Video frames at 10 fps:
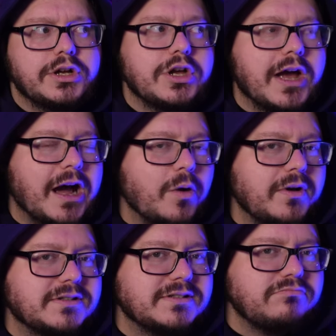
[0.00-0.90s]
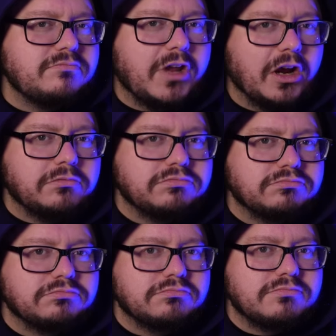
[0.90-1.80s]

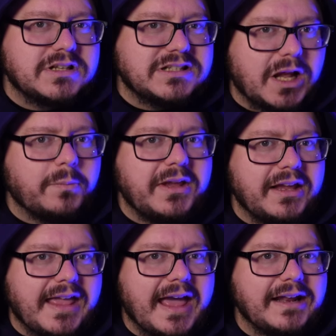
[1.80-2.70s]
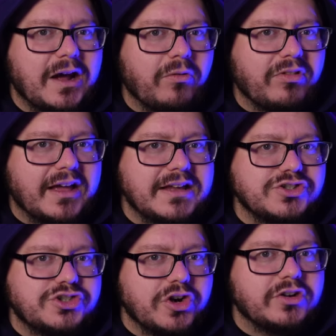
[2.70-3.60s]
Tell me again how that is
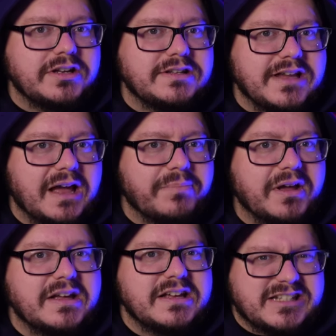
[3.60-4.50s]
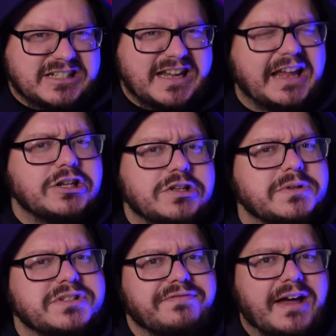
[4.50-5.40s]
Johnny Depp saying to
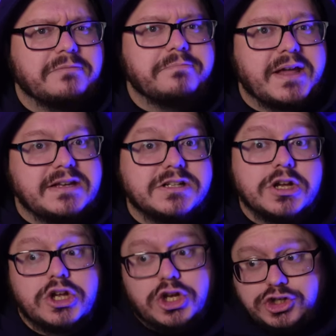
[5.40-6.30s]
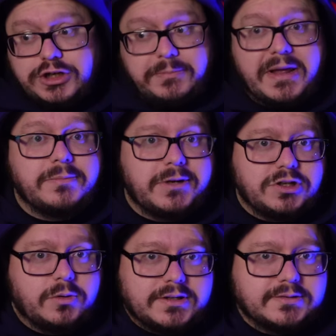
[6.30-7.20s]
his fan base, she made me
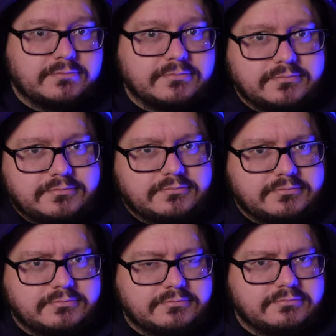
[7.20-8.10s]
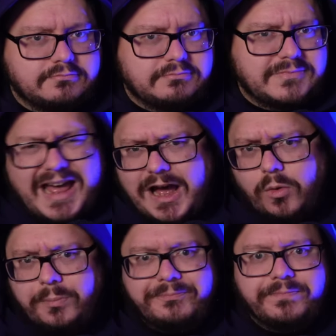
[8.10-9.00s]
do it. How?
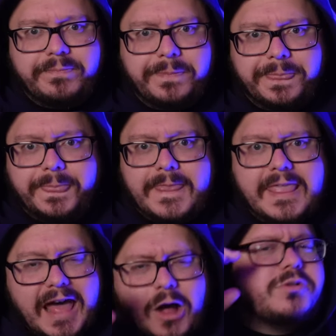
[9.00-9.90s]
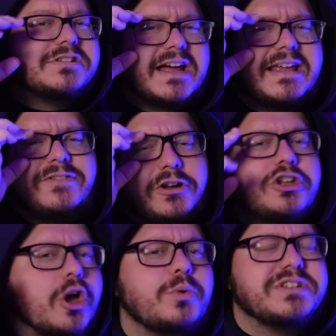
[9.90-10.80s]
How does that even
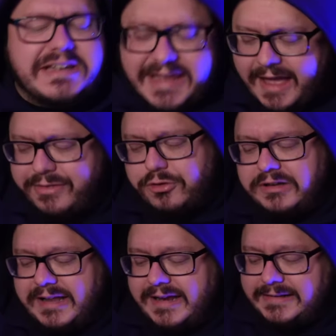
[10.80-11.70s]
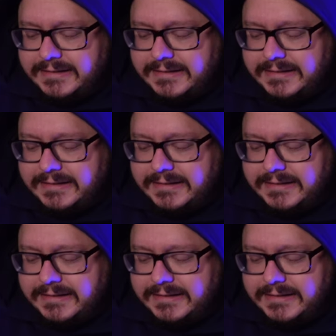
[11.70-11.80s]
go together, Elaine?